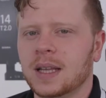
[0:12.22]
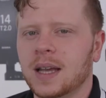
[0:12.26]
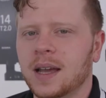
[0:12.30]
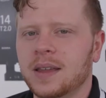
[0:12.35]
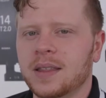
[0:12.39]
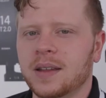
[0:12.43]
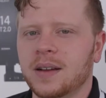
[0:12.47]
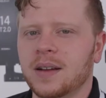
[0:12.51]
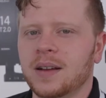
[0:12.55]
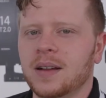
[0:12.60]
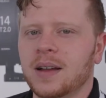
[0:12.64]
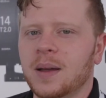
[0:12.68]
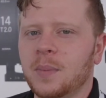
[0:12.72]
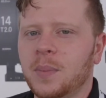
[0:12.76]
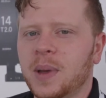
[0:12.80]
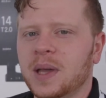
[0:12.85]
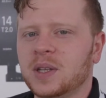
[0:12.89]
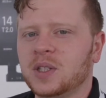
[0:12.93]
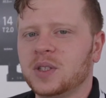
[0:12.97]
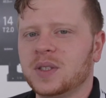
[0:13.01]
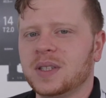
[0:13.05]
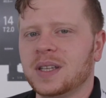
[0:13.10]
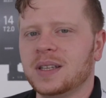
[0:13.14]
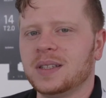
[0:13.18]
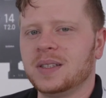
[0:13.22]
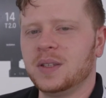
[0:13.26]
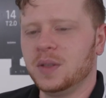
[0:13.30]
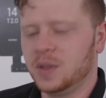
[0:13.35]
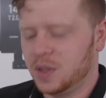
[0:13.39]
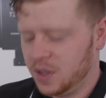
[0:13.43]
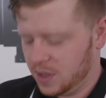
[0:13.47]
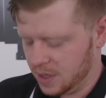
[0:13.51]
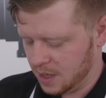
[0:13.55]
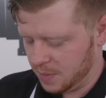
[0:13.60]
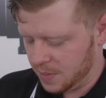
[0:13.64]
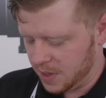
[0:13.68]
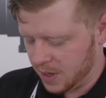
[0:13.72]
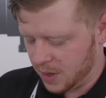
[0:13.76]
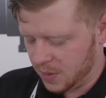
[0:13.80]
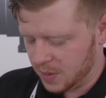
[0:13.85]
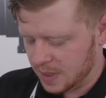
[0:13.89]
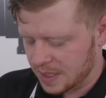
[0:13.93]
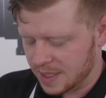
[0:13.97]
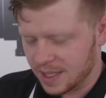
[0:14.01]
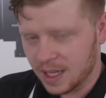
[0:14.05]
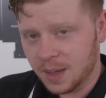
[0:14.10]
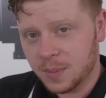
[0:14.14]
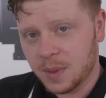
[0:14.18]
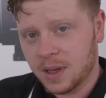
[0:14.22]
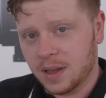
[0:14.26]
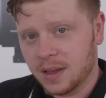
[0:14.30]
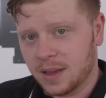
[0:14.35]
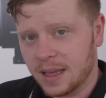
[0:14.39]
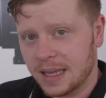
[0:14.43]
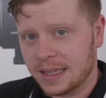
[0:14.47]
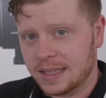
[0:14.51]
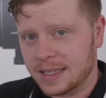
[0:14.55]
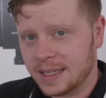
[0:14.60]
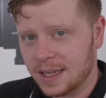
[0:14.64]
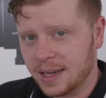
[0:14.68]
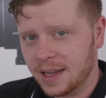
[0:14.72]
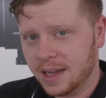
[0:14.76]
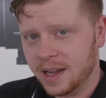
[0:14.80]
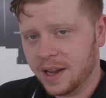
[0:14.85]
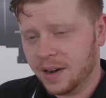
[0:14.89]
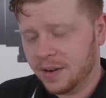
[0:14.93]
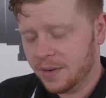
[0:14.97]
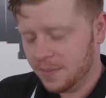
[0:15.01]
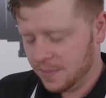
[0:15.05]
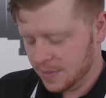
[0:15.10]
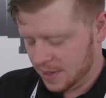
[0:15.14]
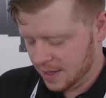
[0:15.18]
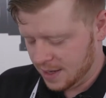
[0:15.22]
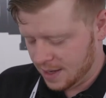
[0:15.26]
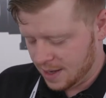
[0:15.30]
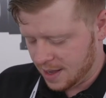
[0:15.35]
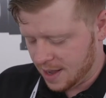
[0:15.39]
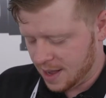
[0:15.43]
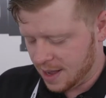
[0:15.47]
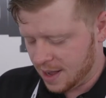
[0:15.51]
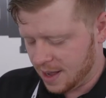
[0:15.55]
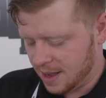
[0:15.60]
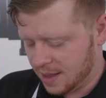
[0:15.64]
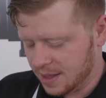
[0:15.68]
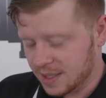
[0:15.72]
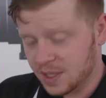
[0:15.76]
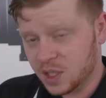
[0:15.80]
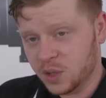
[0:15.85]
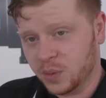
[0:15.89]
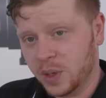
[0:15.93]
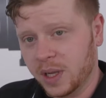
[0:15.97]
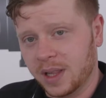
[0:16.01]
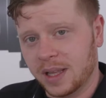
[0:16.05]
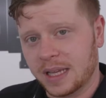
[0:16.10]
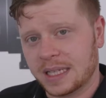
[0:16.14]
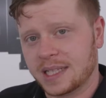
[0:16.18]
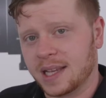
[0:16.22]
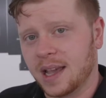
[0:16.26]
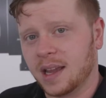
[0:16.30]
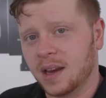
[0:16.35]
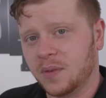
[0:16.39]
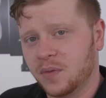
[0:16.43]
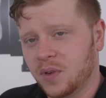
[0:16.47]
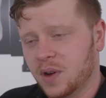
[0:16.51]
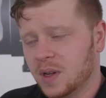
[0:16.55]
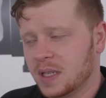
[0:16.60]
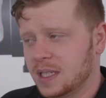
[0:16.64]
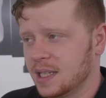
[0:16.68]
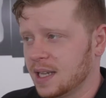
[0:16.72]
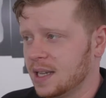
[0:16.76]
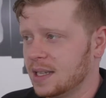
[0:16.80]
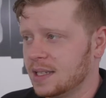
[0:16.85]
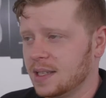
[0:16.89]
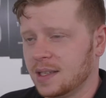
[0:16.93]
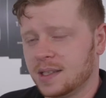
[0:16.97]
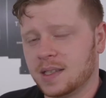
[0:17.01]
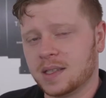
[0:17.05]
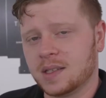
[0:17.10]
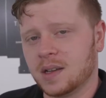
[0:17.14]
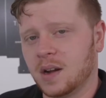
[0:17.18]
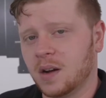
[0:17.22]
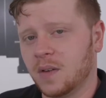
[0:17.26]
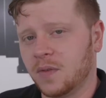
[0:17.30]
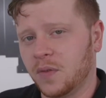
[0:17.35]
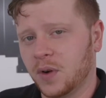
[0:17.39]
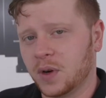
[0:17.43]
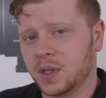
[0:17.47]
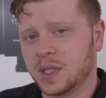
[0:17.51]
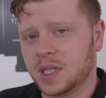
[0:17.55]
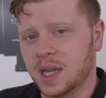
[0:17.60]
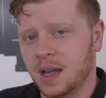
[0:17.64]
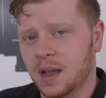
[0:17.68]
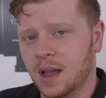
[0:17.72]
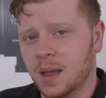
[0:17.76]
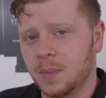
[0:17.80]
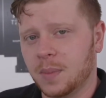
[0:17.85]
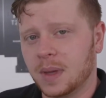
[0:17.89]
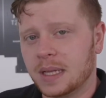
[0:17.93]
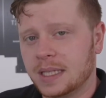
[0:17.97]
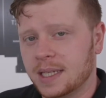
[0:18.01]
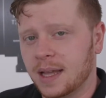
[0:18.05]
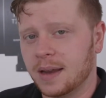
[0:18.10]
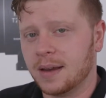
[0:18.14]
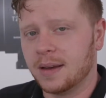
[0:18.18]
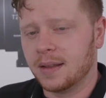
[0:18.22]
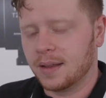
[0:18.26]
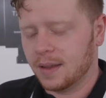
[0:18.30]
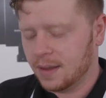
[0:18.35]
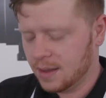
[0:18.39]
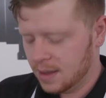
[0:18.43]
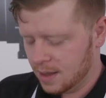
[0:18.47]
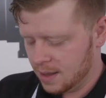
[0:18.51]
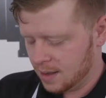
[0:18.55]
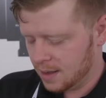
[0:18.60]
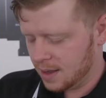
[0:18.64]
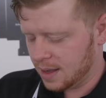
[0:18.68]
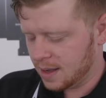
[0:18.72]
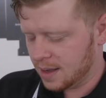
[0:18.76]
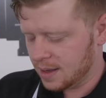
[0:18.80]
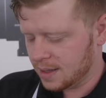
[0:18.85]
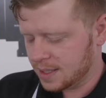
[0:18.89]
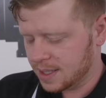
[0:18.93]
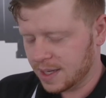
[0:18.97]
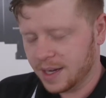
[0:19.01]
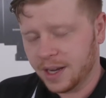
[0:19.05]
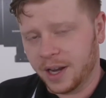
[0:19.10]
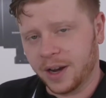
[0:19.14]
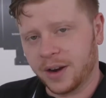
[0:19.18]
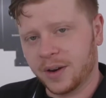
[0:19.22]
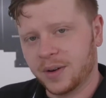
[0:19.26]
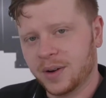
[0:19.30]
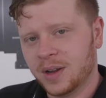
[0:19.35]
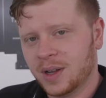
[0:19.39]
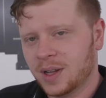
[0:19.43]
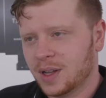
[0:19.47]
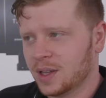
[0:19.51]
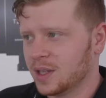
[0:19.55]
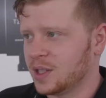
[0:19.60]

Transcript: Hi there, I'm Patrick Santucci, and I'm here with Sigma at Cine Gear. This is really exciting for us, as this is our first time attending Cine Gear.